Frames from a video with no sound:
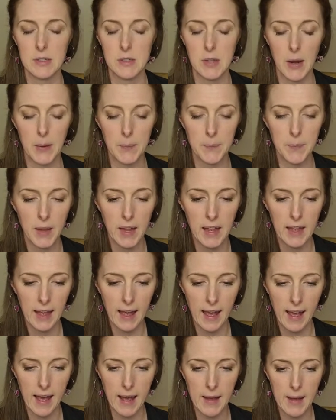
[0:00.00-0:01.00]
So
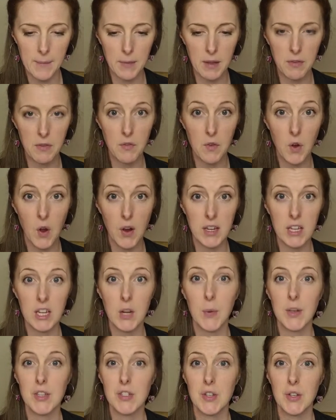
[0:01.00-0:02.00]
if you've got any
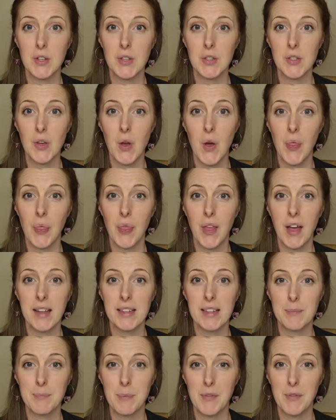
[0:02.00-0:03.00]
questions on
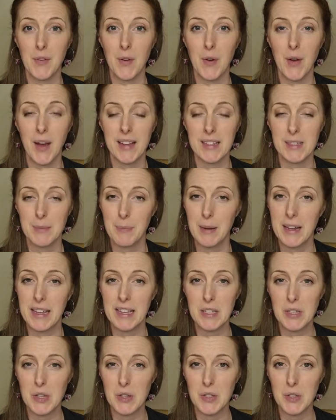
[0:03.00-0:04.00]
that beforehand,
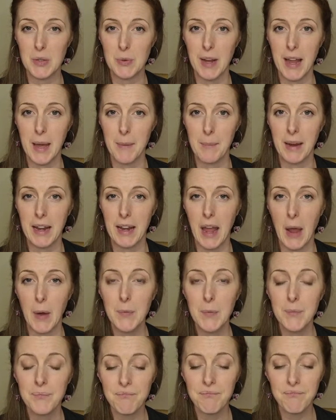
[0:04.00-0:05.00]
please do let me know.